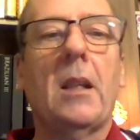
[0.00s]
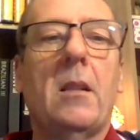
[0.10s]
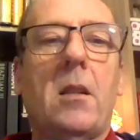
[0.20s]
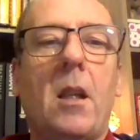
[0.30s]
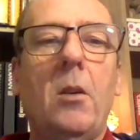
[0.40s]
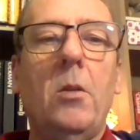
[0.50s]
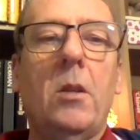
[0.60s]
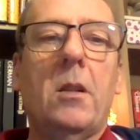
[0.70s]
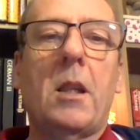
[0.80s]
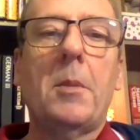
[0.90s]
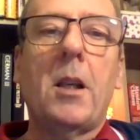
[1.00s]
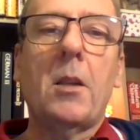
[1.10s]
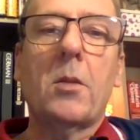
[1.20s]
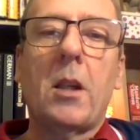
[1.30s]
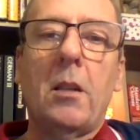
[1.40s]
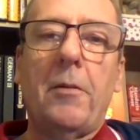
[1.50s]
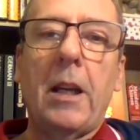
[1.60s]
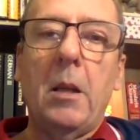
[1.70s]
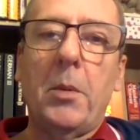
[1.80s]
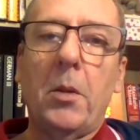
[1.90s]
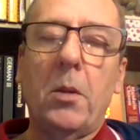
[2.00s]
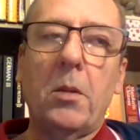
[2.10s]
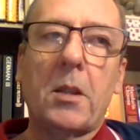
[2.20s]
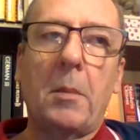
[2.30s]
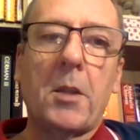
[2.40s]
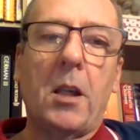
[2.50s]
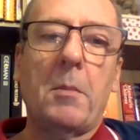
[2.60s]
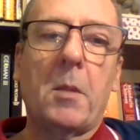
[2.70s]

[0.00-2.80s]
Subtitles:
So subtitles aren't available sometimes